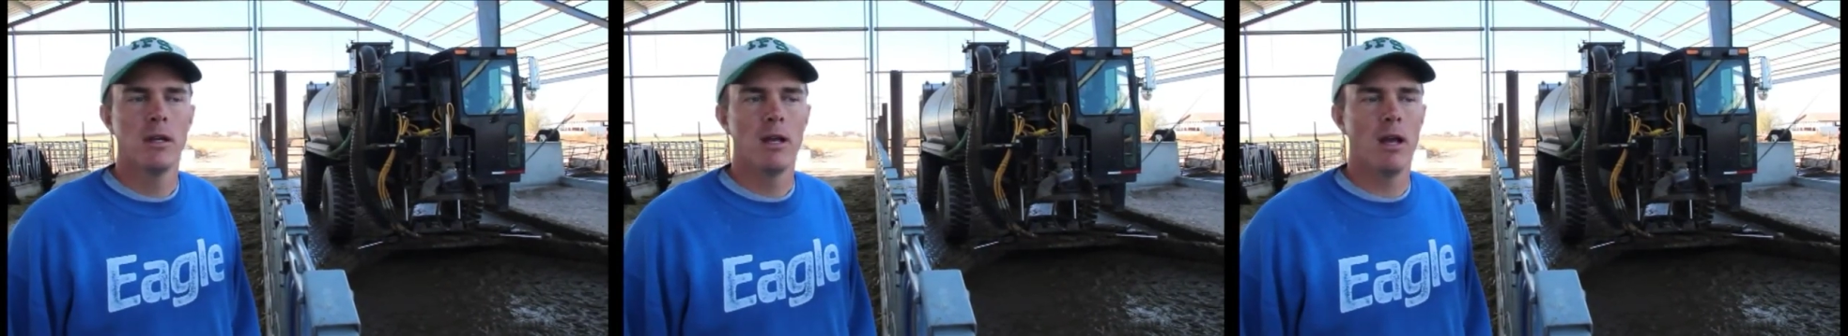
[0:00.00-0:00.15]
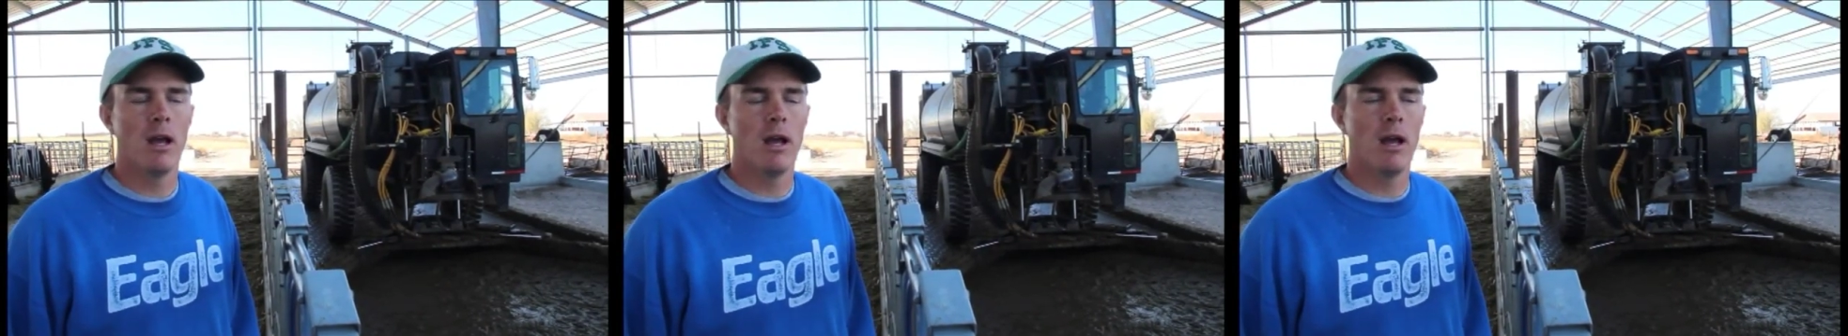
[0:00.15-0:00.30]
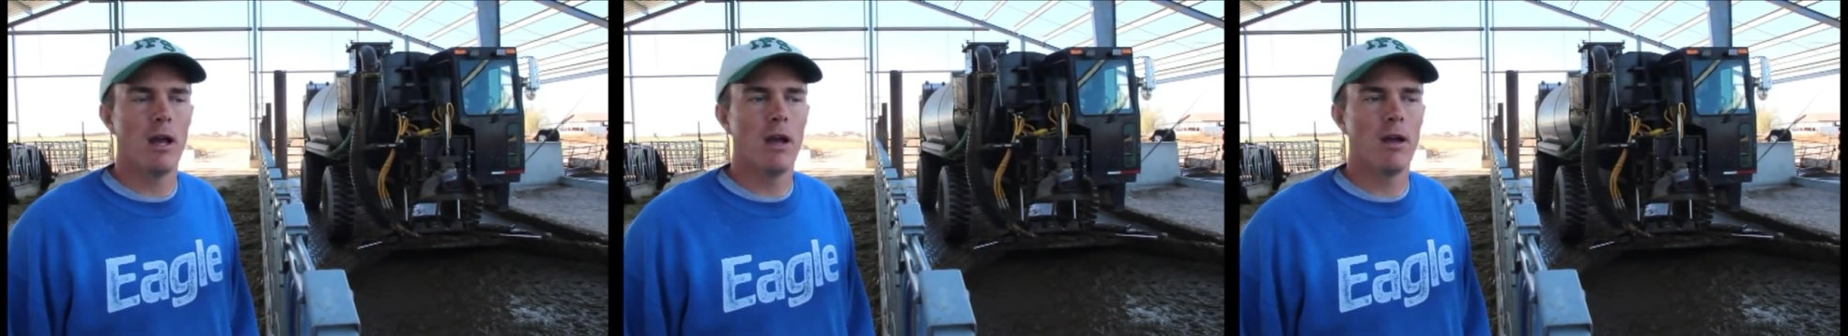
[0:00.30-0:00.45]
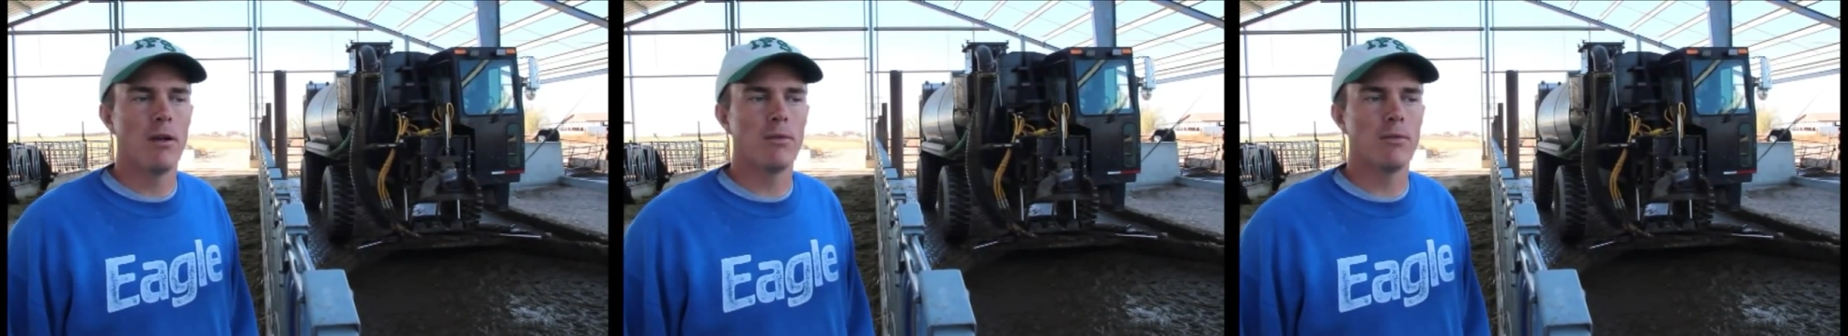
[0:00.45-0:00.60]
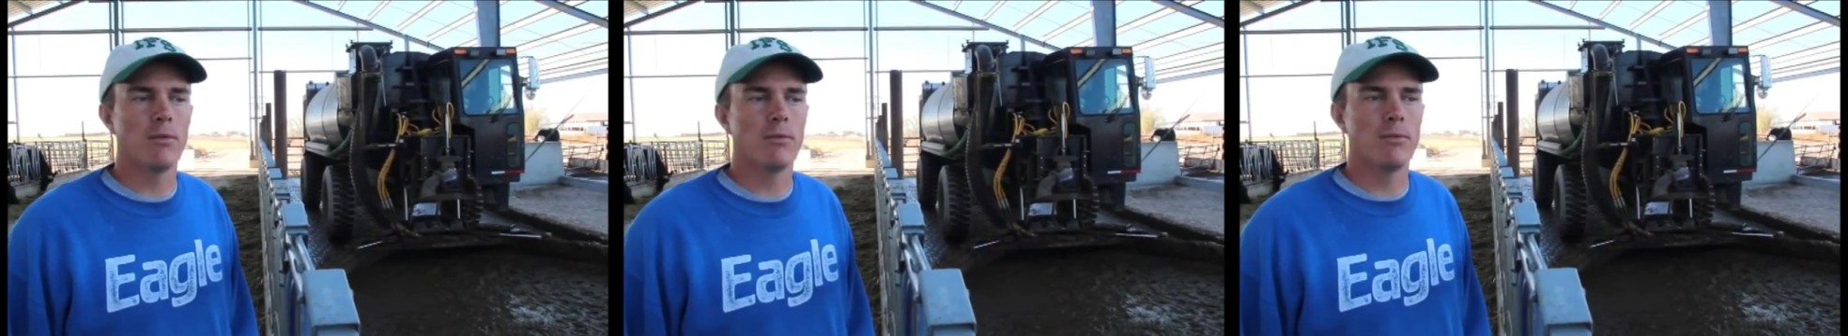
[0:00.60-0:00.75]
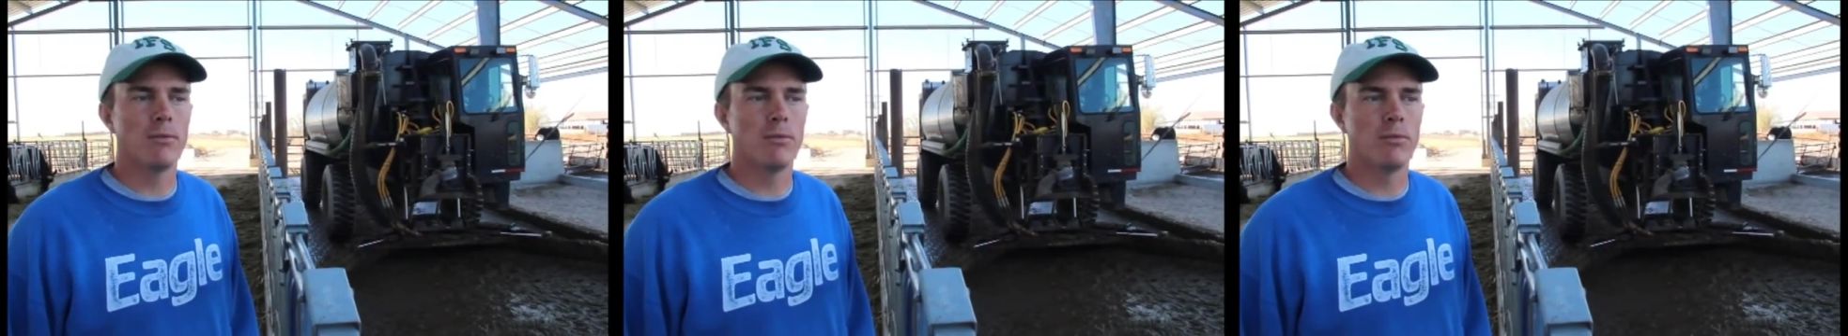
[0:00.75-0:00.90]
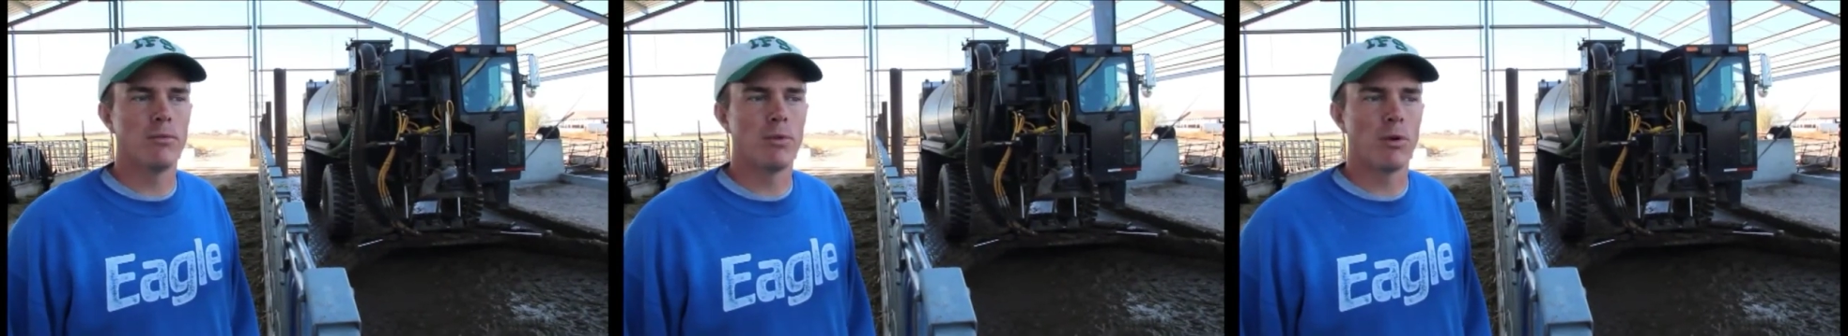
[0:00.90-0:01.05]

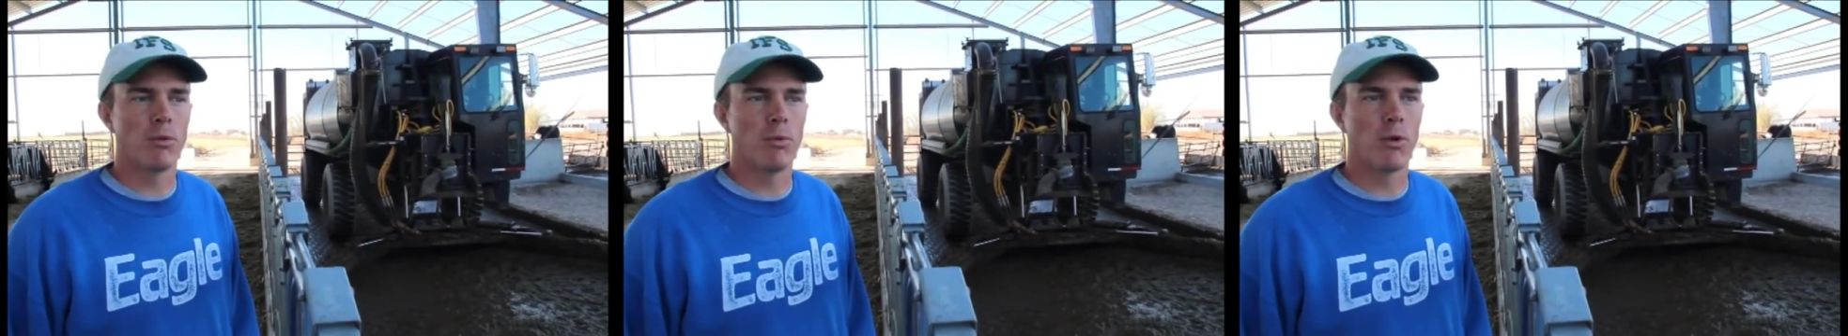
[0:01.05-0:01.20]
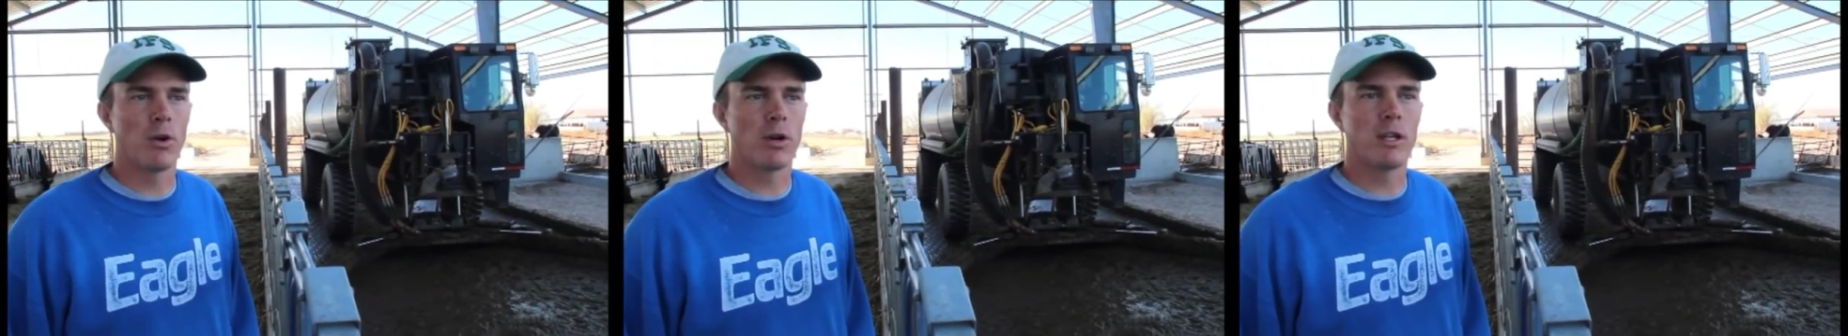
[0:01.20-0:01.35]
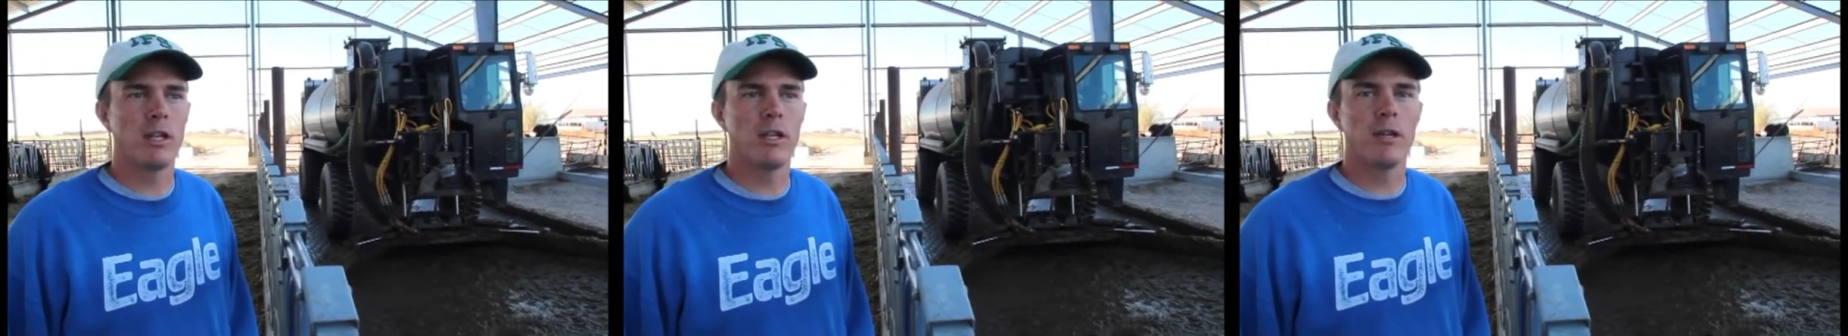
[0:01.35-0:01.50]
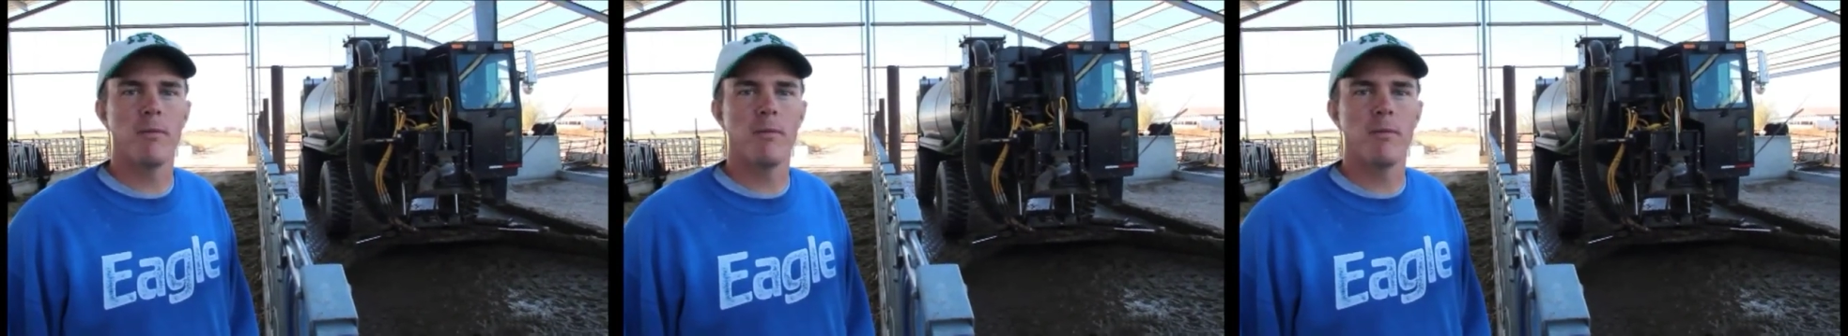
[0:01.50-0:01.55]
we're working